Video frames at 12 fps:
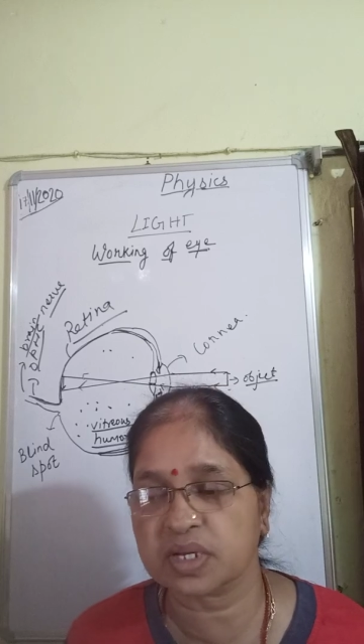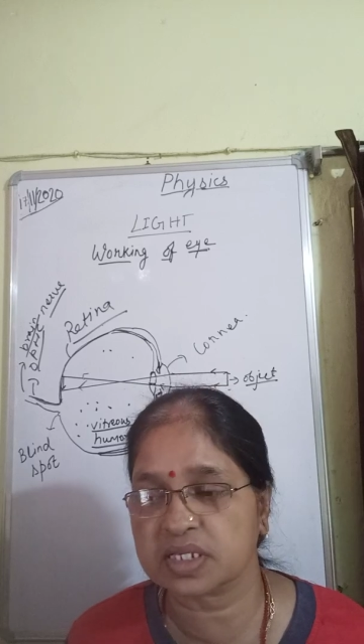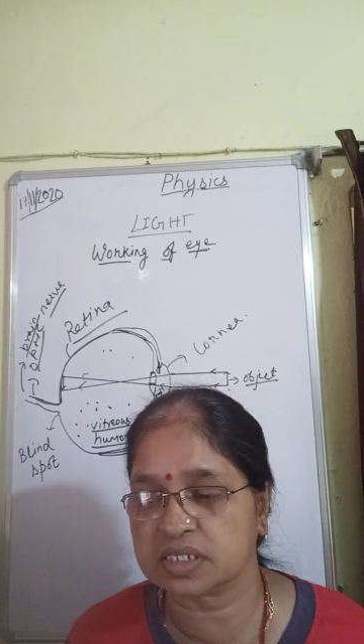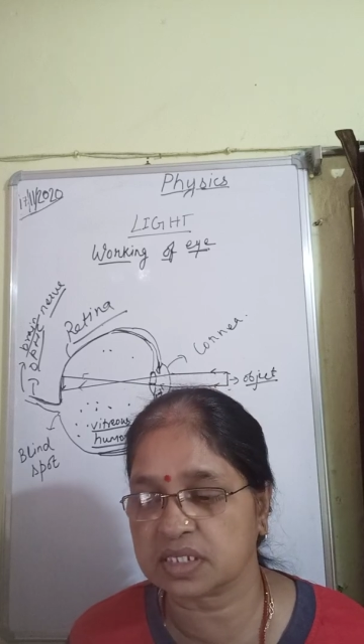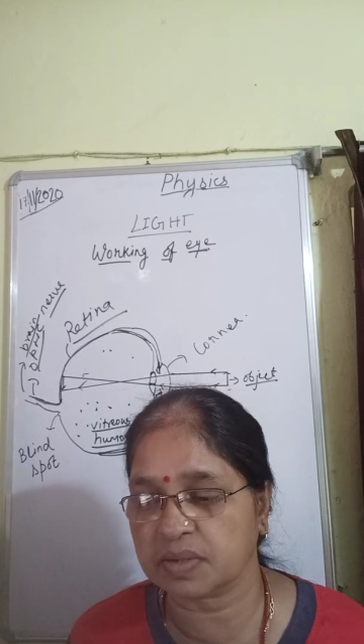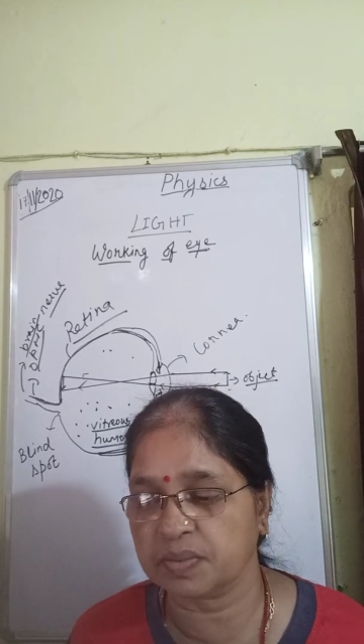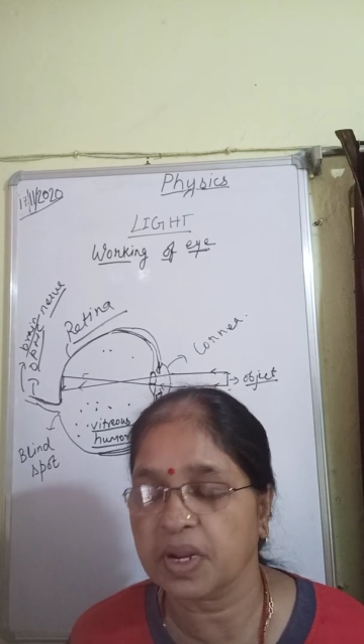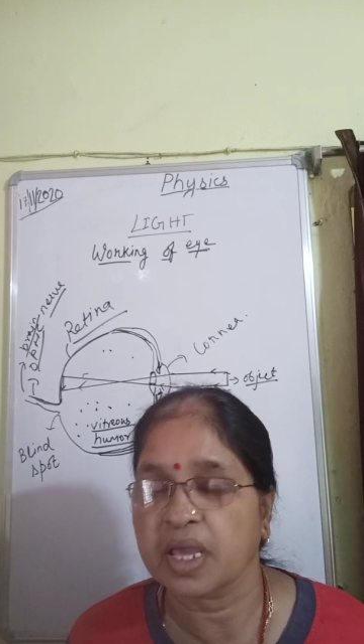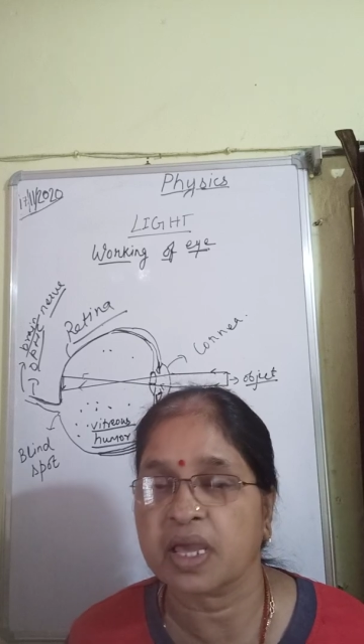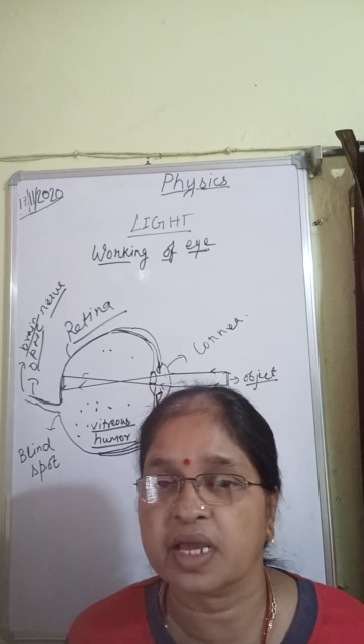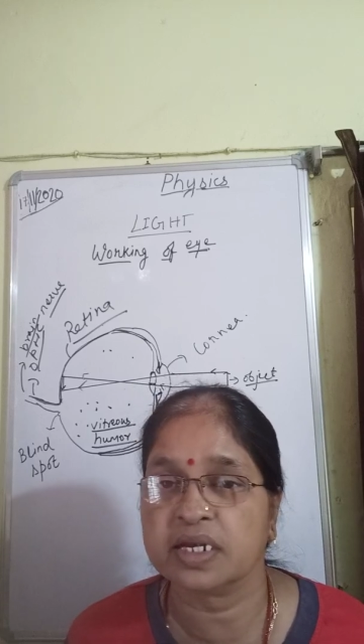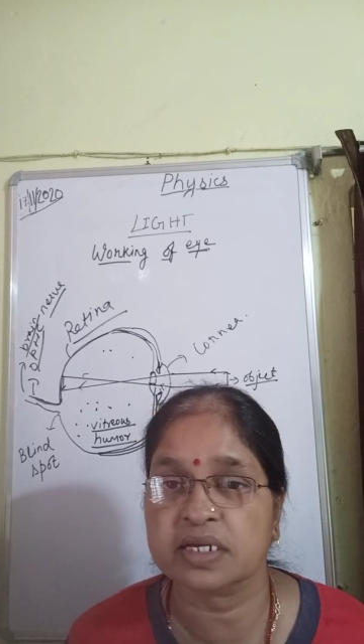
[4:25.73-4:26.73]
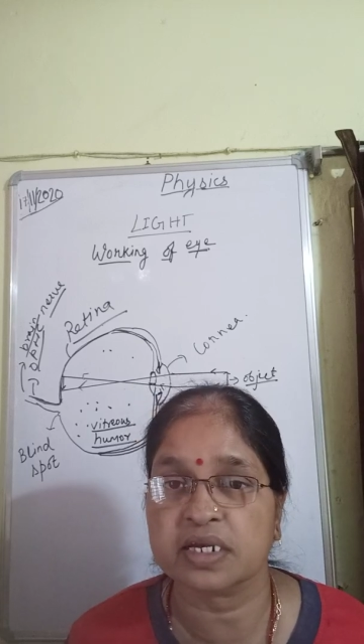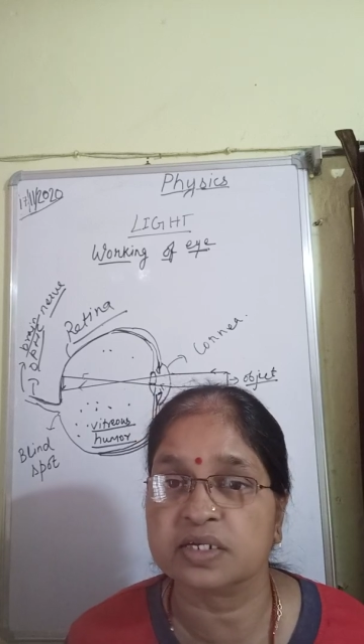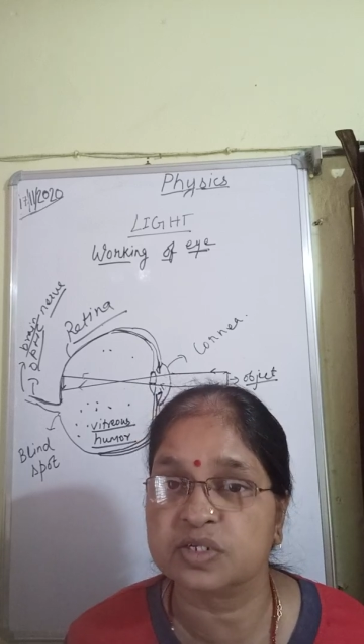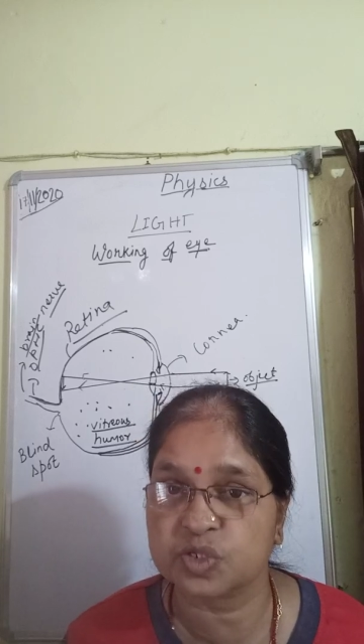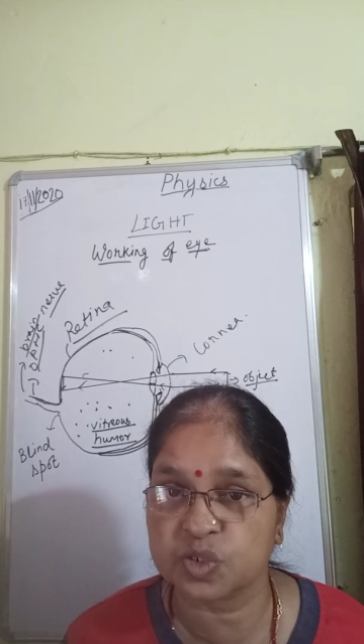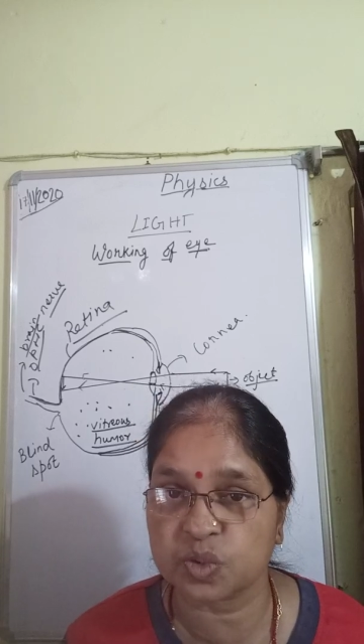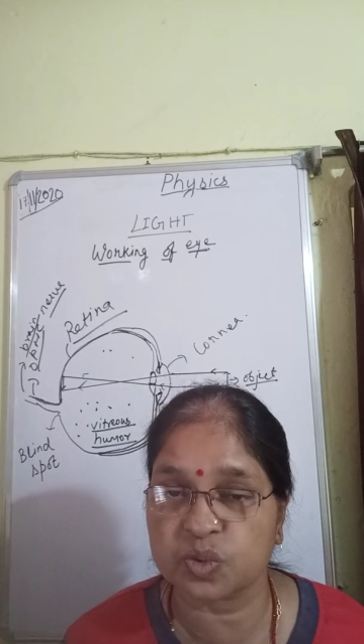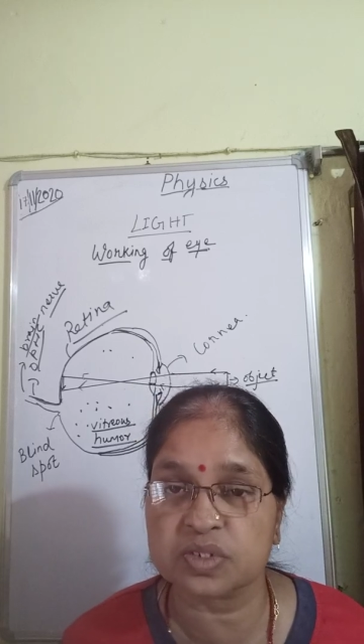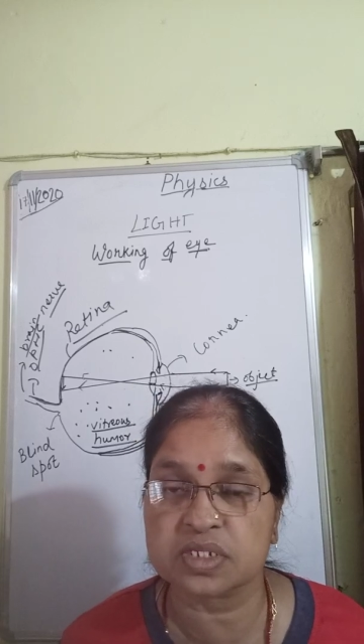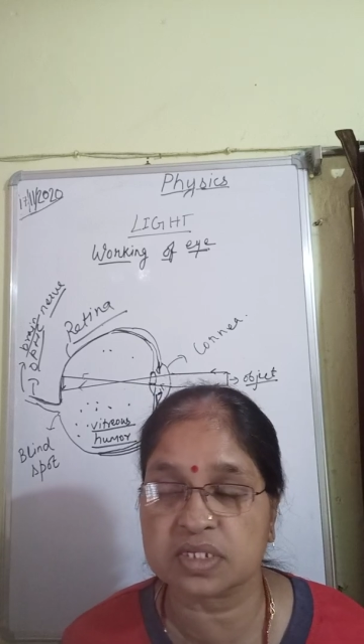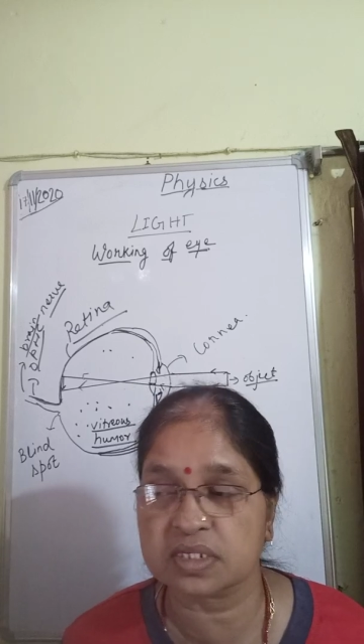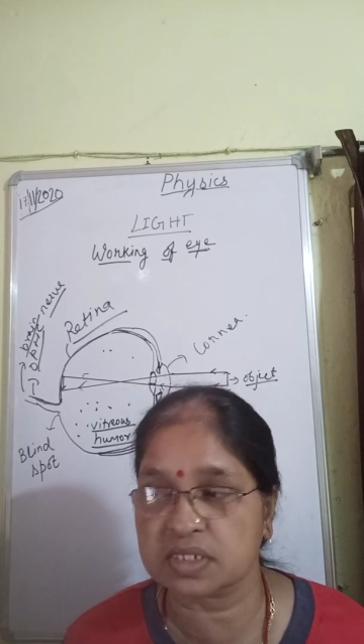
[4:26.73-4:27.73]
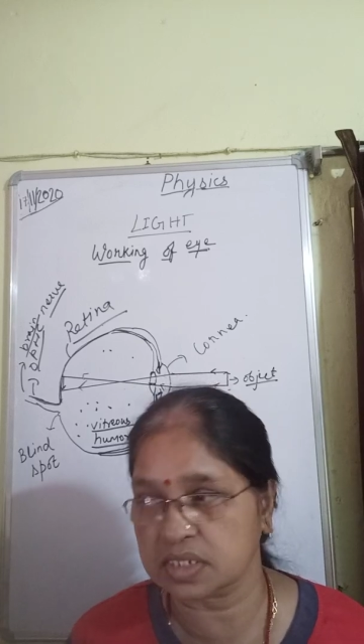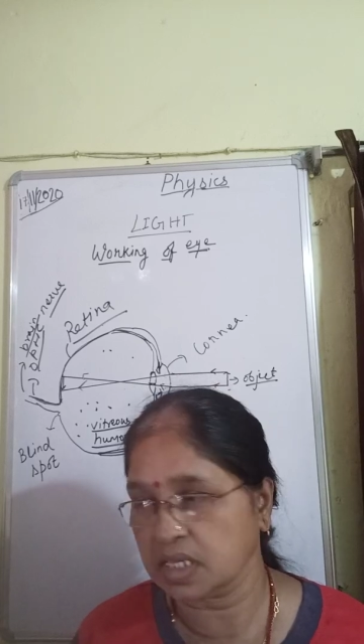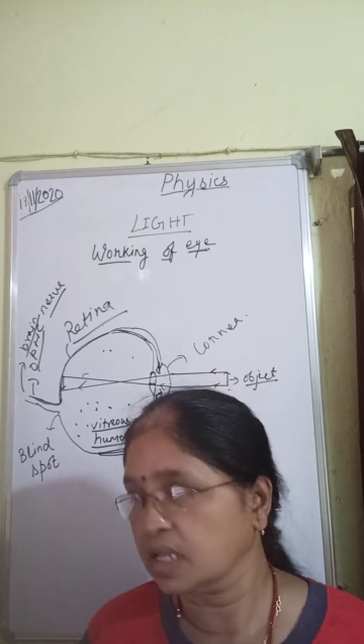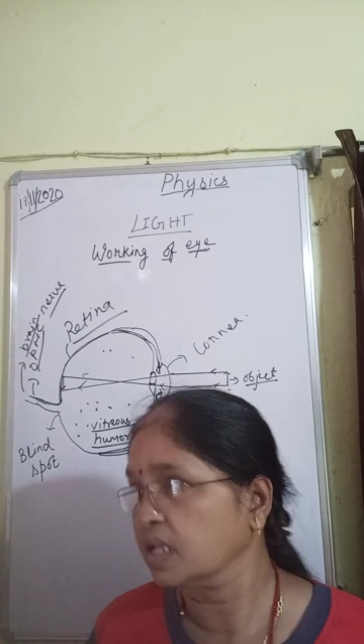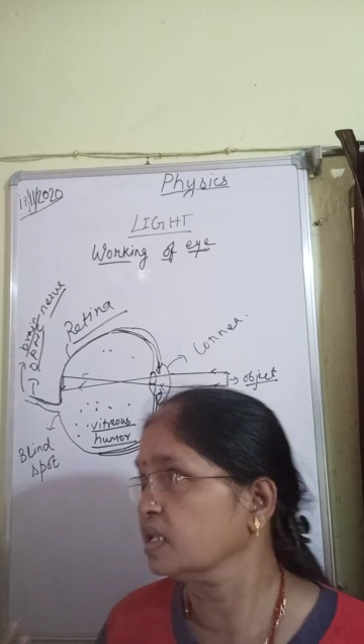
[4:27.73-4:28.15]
accept, and it shows us,